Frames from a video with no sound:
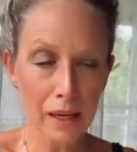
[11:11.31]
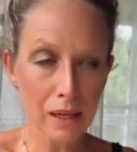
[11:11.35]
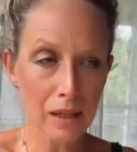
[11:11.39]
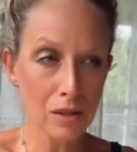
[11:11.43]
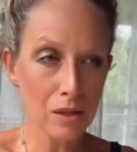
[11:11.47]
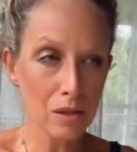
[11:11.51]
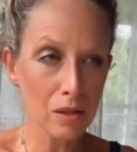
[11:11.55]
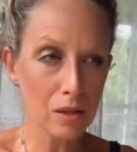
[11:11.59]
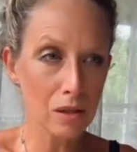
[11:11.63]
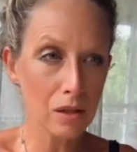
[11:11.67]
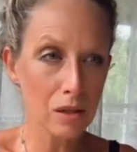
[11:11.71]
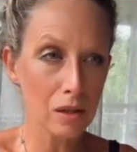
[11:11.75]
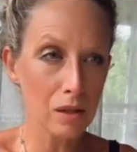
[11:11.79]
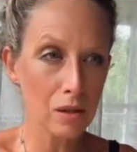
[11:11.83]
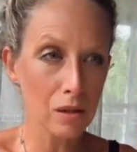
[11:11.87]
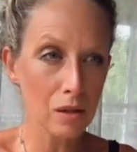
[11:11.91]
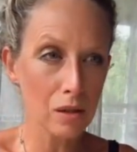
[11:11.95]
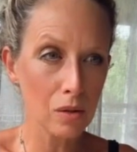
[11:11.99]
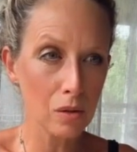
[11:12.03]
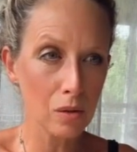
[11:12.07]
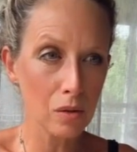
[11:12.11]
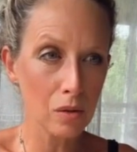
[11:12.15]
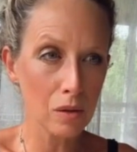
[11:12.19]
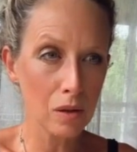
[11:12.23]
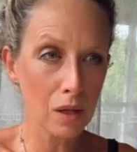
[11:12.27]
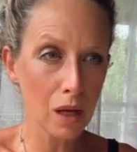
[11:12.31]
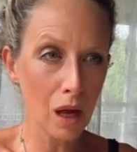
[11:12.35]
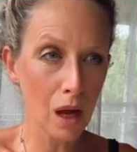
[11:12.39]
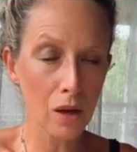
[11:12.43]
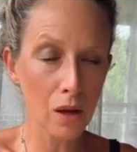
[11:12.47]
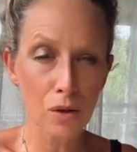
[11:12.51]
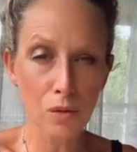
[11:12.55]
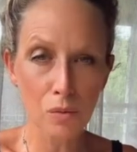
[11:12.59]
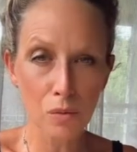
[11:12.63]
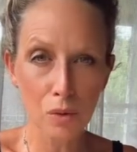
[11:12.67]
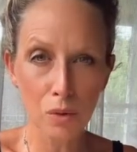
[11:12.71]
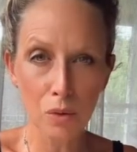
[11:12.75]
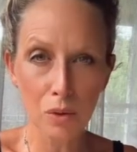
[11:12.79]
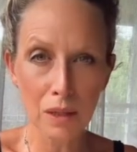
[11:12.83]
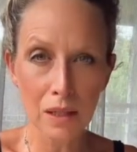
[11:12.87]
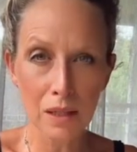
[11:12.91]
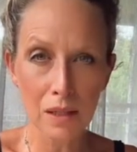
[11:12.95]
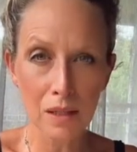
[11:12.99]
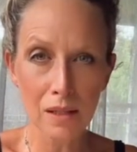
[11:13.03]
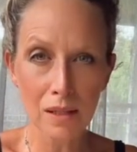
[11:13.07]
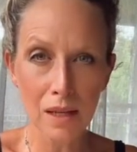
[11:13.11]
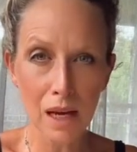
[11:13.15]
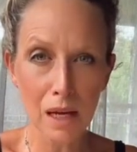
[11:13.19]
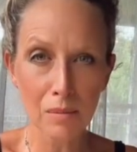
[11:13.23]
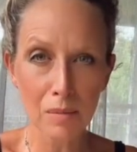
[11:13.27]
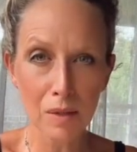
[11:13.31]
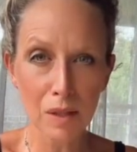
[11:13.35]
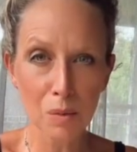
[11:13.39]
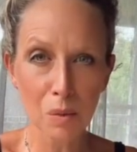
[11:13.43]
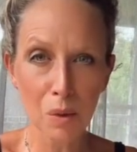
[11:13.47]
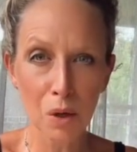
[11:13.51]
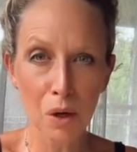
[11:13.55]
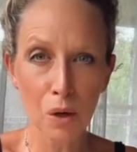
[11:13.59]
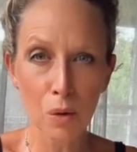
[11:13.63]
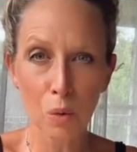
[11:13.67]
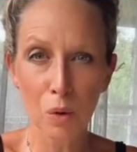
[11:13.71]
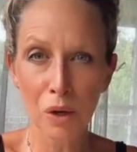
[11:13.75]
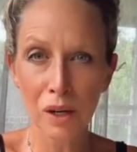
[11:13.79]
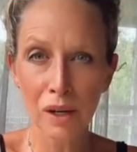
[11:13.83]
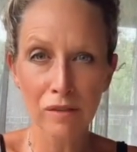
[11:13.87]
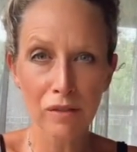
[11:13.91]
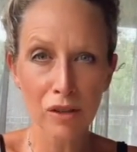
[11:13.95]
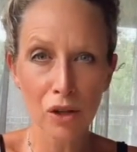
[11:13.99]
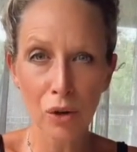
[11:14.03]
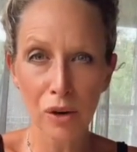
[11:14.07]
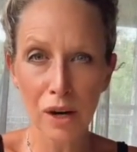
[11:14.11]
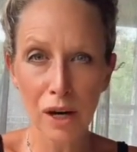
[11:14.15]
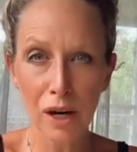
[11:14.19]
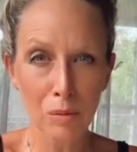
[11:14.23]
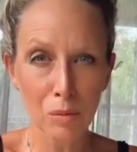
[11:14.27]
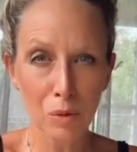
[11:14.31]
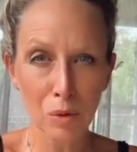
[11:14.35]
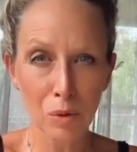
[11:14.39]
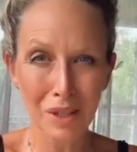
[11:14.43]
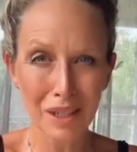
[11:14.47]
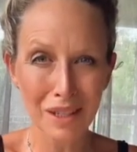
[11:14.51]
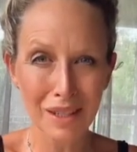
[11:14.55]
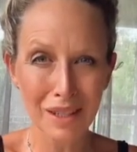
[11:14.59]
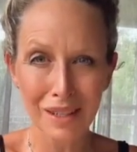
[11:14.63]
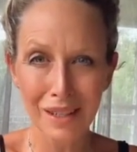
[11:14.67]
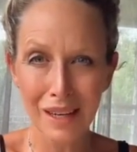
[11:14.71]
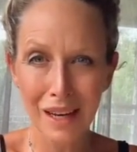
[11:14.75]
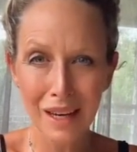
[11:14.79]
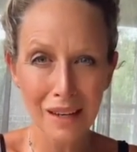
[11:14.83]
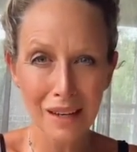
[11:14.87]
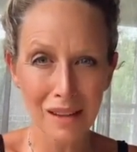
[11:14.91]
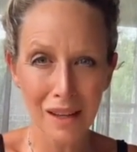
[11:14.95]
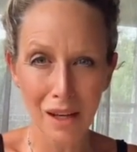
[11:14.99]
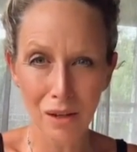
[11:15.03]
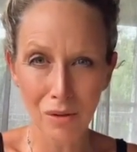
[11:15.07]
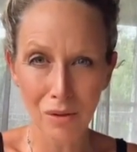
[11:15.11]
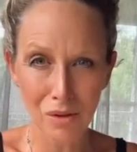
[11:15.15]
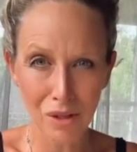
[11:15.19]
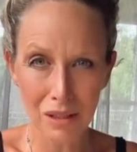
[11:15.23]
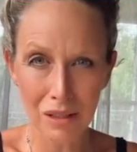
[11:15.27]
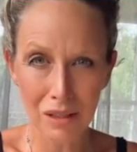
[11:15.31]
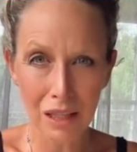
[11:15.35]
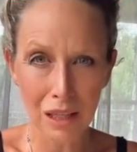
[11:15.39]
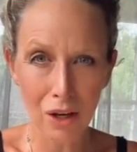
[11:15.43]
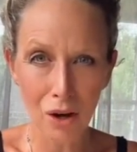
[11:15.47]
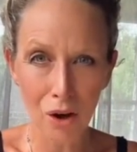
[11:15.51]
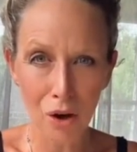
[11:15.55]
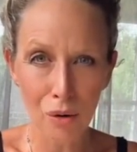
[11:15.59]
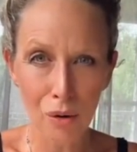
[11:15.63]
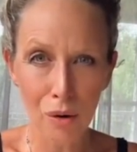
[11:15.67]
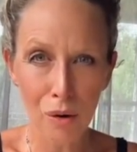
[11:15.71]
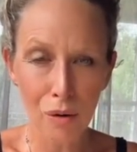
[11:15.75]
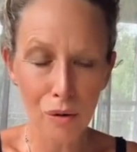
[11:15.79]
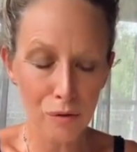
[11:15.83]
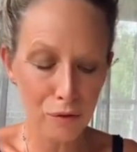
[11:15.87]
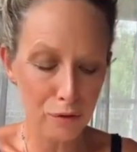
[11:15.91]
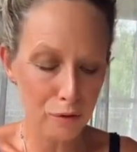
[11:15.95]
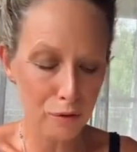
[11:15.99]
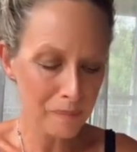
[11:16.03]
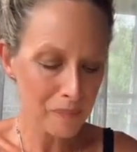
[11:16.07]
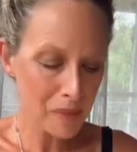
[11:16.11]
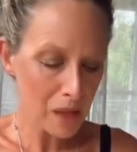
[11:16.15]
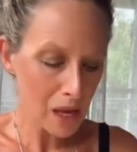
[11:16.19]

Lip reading: And the other rule is the same as well. Whatever your animal doesn't need, they'll just let go